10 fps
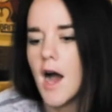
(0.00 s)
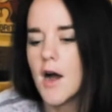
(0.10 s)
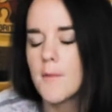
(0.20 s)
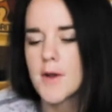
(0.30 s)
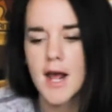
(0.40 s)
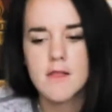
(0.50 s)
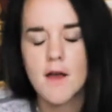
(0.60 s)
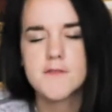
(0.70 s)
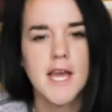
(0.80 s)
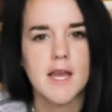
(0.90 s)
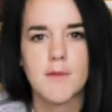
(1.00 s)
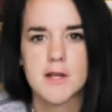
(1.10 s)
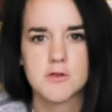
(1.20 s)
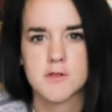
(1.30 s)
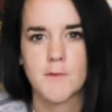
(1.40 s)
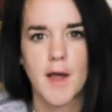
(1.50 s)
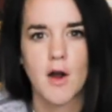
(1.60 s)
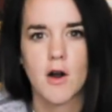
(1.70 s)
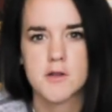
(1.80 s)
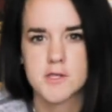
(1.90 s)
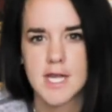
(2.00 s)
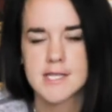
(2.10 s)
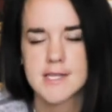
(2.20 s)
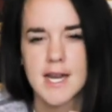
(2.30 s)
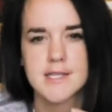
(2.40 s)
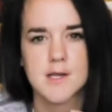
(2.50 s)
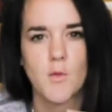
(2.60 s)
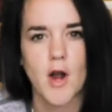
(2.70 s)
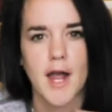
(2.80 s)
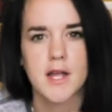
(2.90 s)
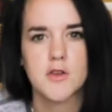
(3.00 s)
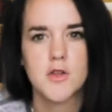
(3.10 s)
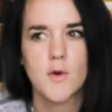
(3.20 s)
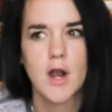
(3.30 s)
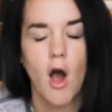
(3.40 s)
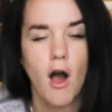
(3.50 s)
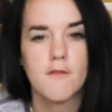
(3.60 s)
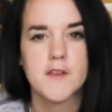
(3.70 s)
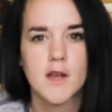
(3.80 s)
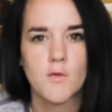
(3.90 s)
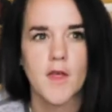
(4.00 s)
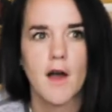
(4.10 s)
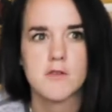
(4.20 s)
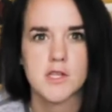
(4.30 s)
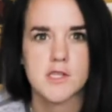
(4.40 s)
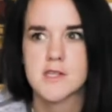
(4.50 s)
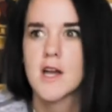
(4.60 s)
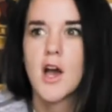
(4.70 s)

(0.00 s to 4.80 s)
But I love taking pictures of my cars, so that's kind of somewhere I can do it often without just